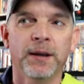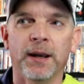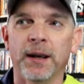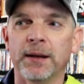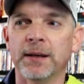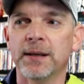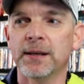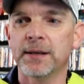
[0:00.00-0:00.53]

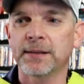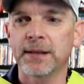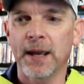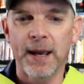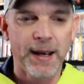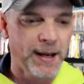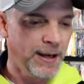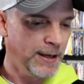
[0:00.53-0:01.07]
It is
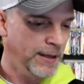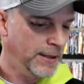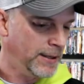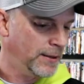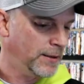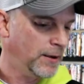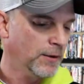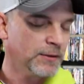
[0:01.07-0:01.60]

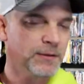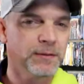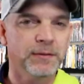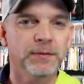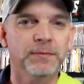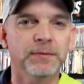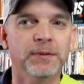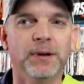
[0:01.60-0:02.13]
a
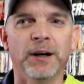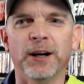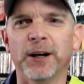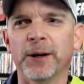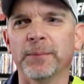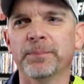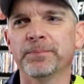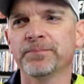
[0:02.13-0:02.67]

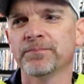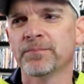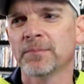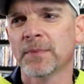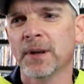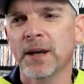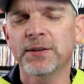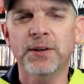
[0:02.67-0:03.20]
um,
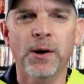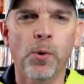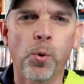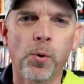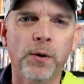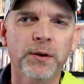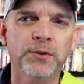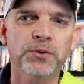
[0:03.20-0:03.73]
it's a
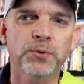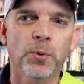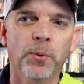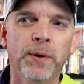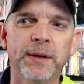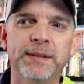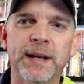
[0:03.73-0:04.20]
horror story.